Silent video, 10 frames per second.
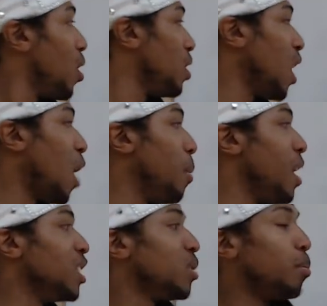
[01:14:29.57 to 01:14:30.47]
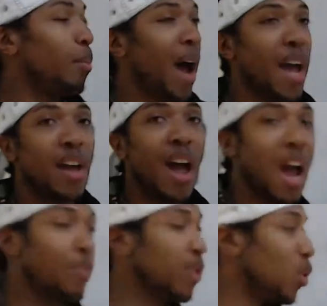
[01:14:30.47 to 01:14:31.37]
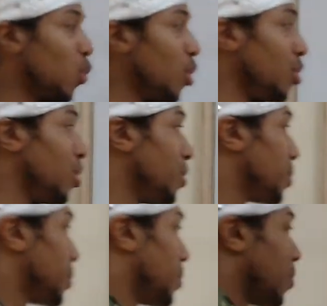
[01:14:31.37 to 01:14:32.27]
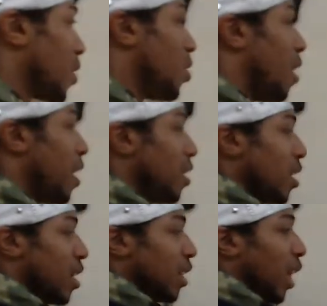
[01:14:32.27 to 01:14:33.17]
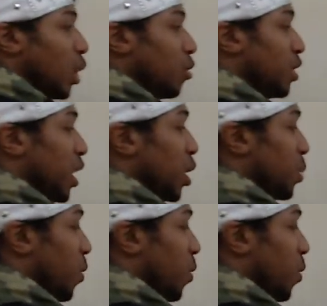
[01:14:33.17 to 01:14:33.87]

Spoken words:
Ya means mine after the word. Right? Now you've seen this